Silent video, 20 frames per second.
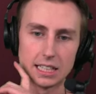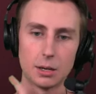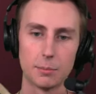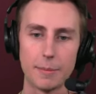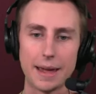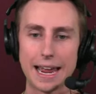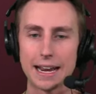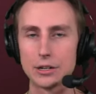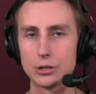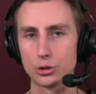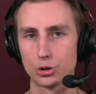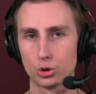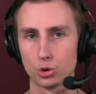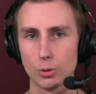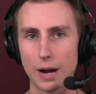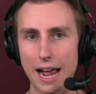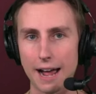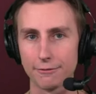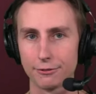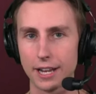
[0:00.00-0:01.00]
Commanders
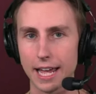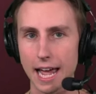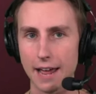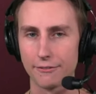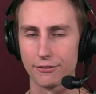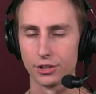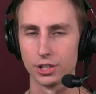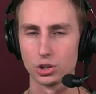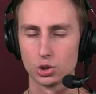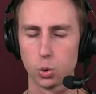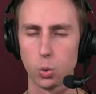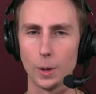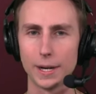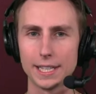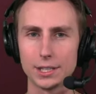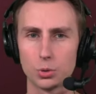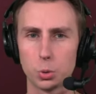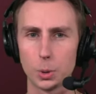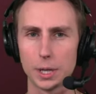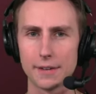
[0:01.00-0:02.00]
draft hat for the
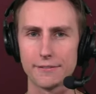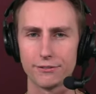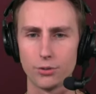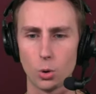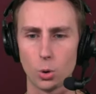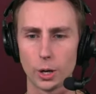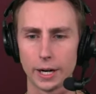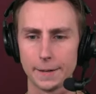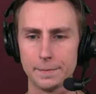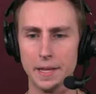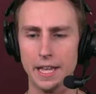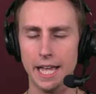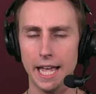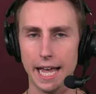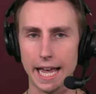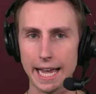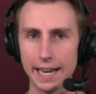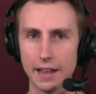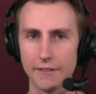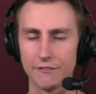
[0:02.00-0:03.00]
2024
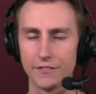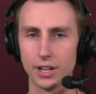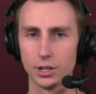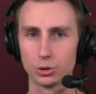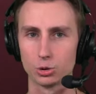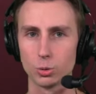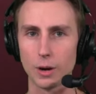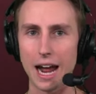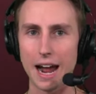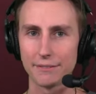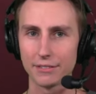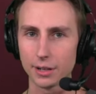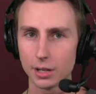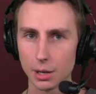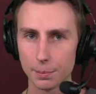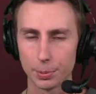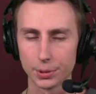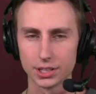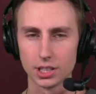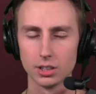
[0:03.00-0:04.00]
NFL draft. I'm
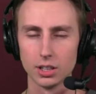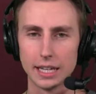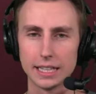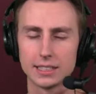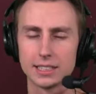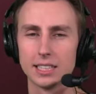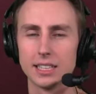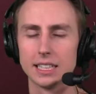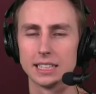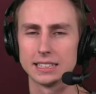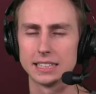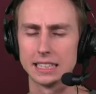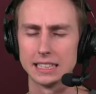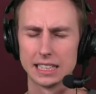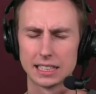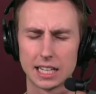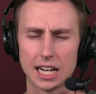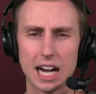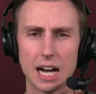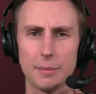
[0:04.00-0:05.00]
going to put the link to this in
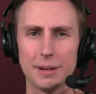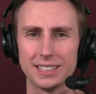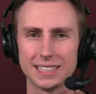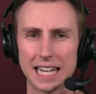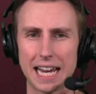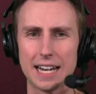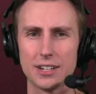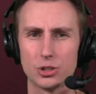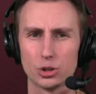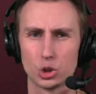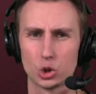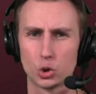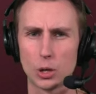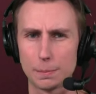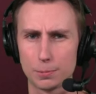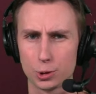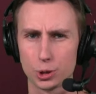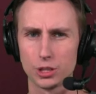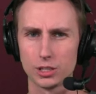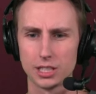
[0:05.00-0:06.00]
the comments and
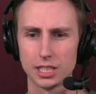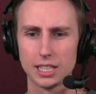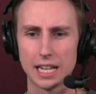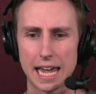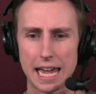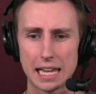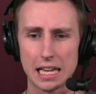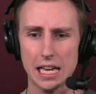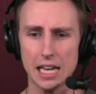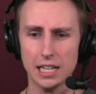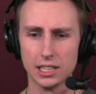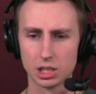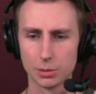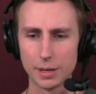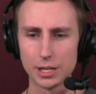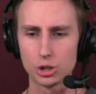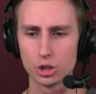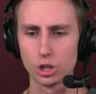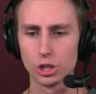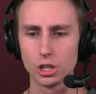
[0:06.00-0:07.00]
description today, so
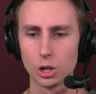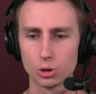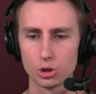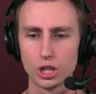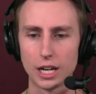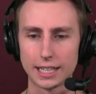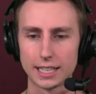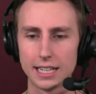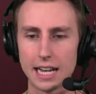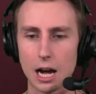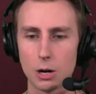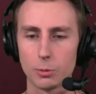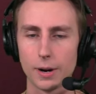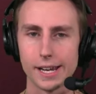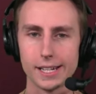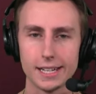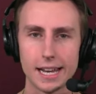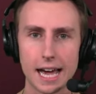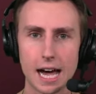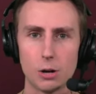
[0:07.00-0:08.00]
make sure you go check it out
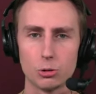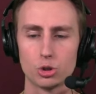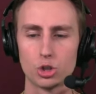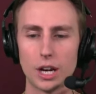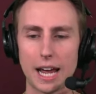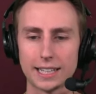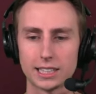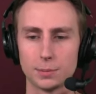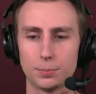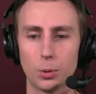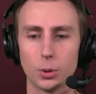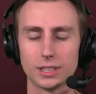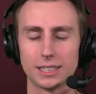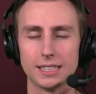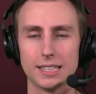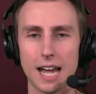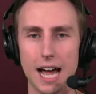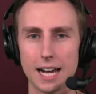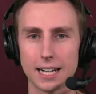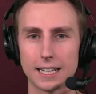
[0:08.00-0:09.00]
right now.
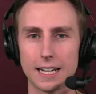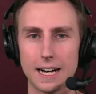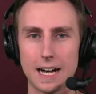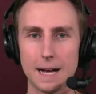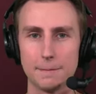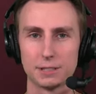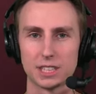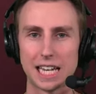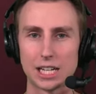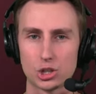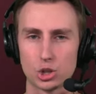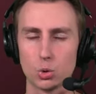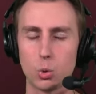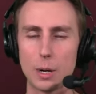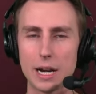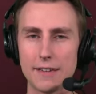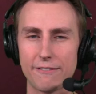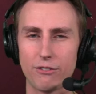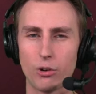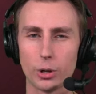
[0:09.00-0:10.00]

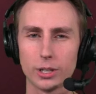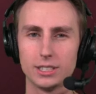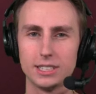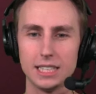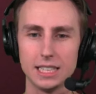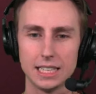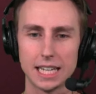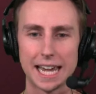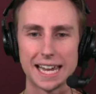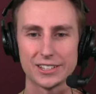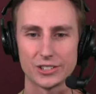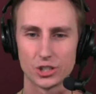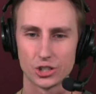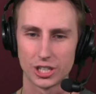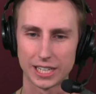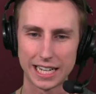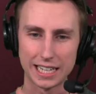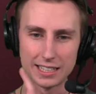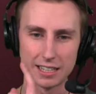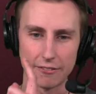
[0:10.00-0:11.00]
chatsports.com/24DH
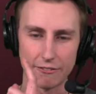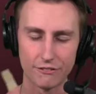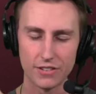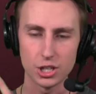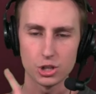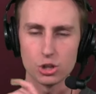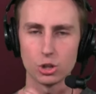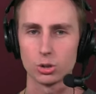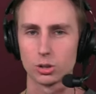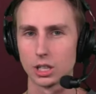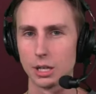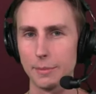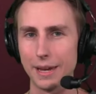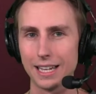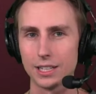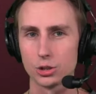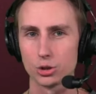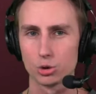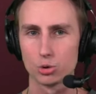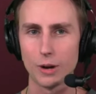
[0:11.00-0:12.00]
to get an official
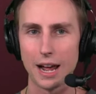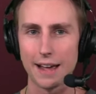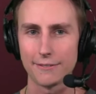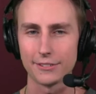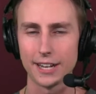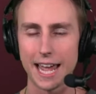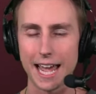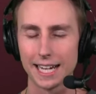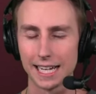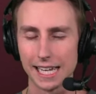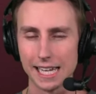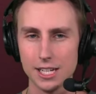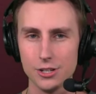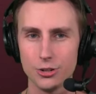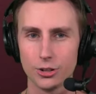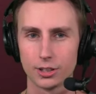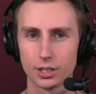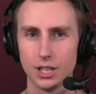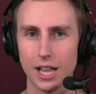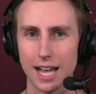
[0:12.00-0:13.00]
Commanders draft hat in
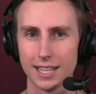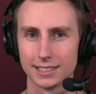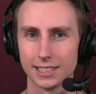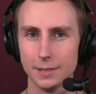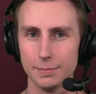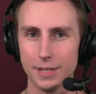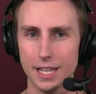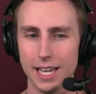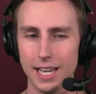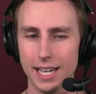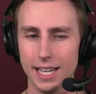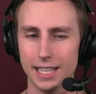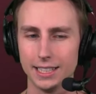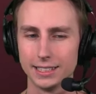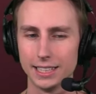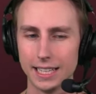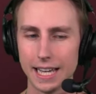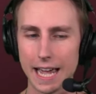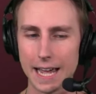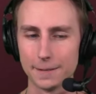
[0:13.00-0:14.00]
your closet
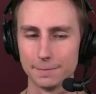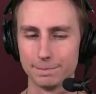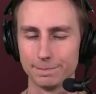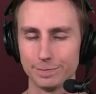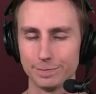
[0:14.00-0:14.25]
today.